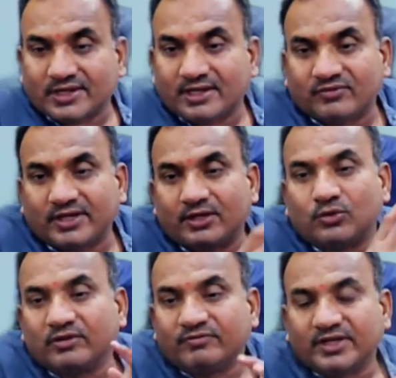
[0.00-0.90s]
again, very
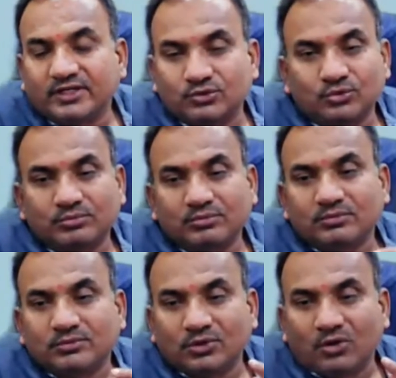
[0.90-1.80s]
good evening to
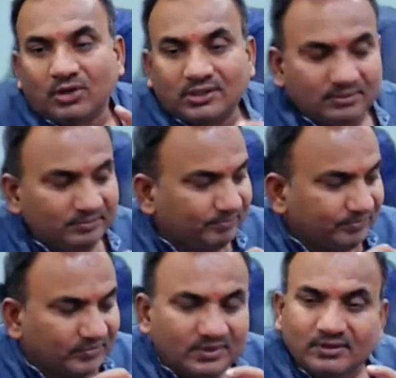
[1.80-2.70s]
all.
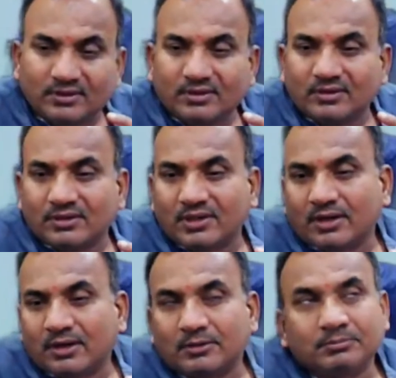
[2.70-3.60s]

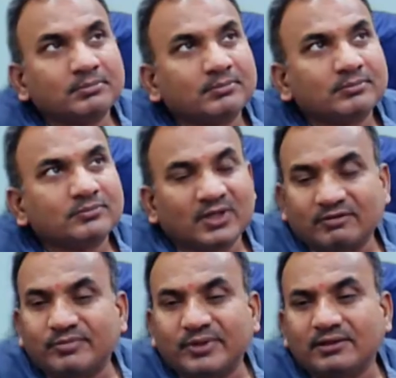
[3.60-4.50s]

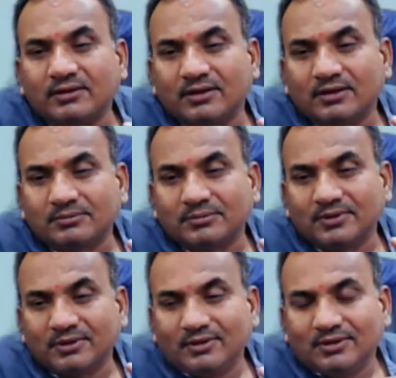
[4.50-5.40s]
I've been
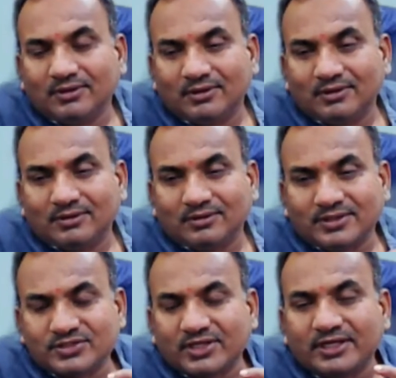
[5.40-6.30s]

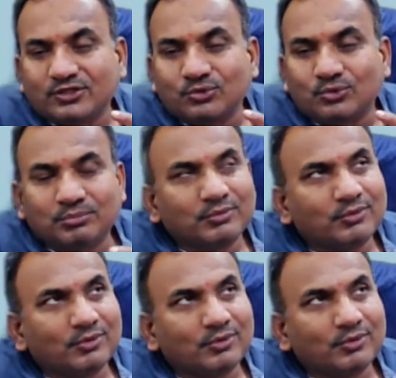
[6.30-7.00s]
listening to